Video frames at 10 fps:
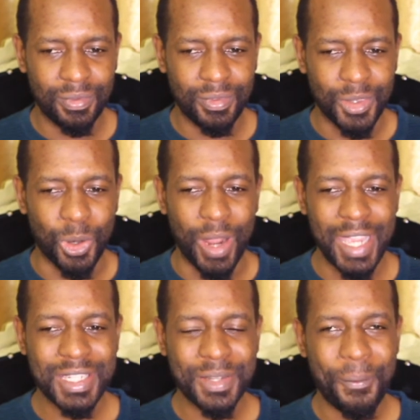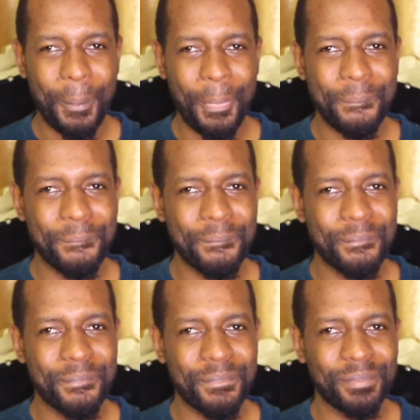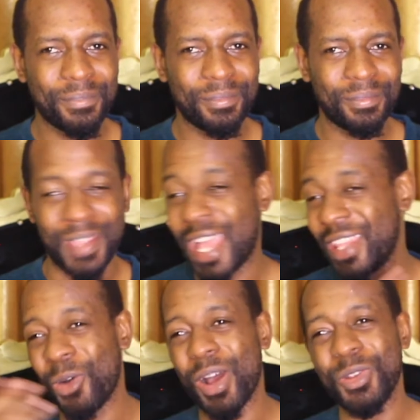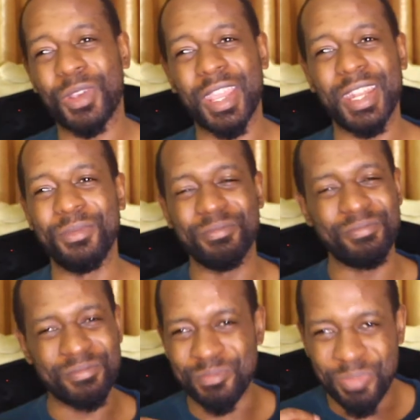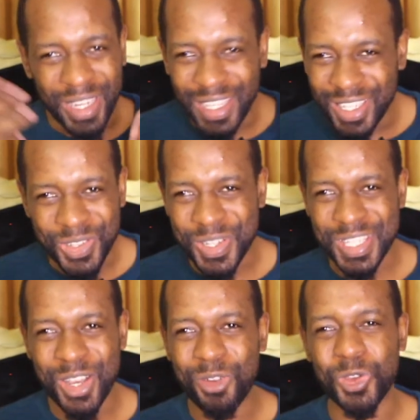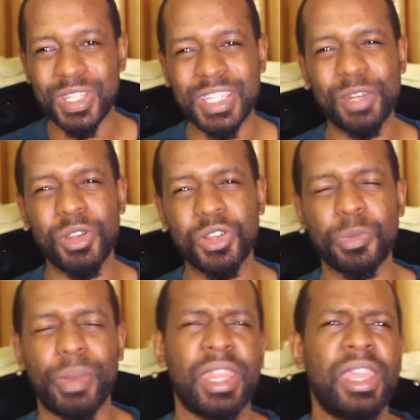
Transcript: All right? The other one, you can bring it yourself, your statement, but